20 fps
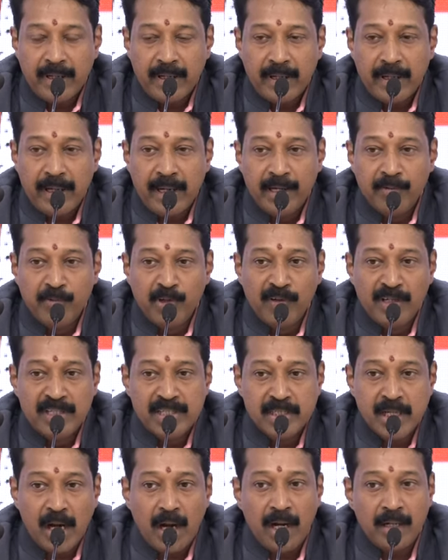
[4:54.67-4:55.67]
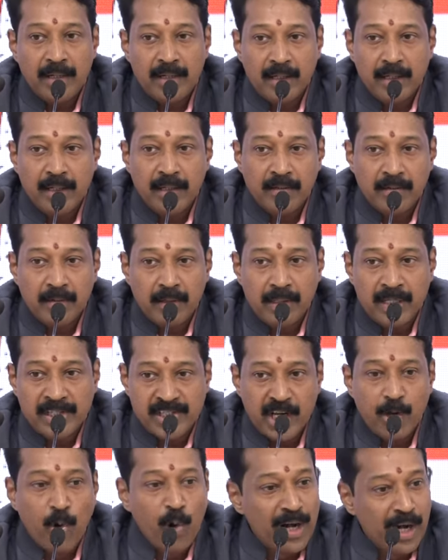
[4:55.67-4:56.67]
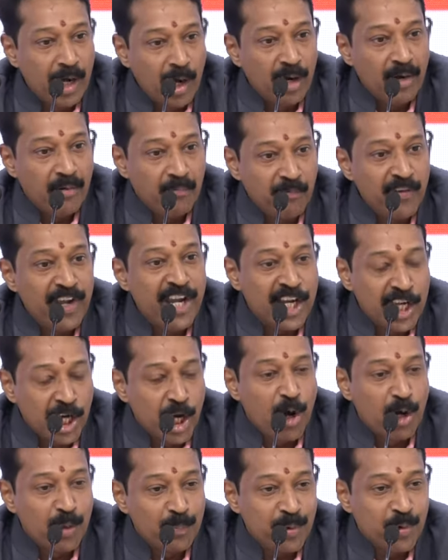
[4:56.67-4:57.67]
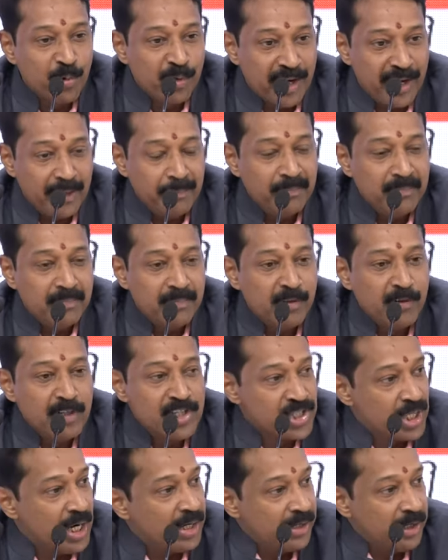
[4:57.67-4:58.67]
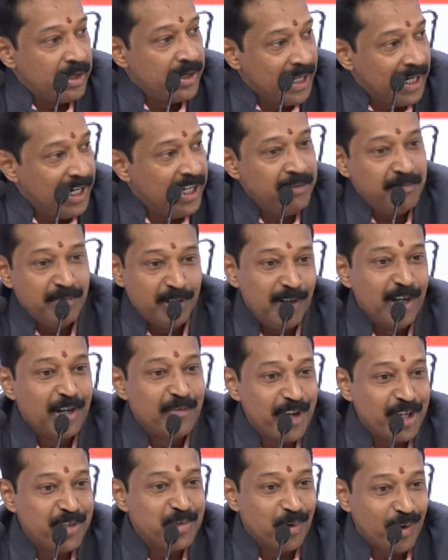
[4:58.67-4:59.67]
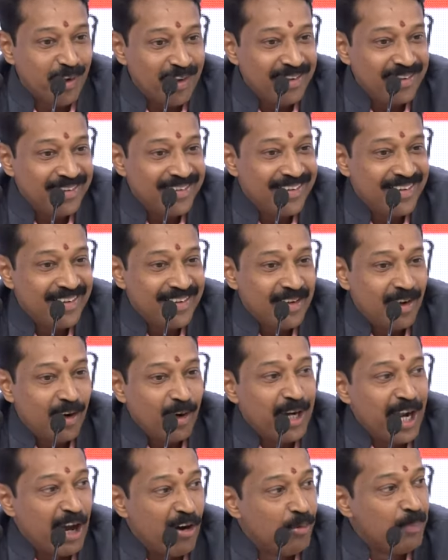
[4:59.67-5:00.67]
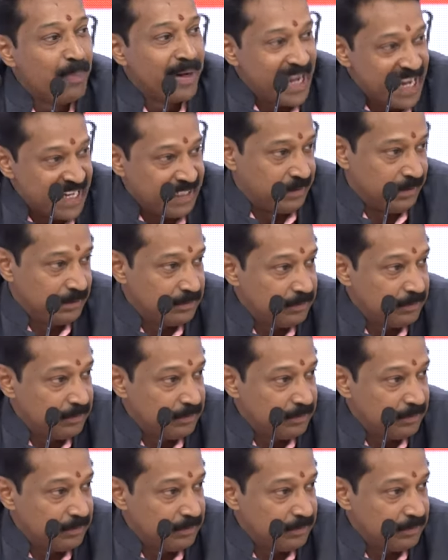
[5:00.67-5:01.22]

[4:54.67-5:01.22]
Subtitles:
and we will start. It's an 1 week long program. We will start in Delhi. We will invite you all on November 8th.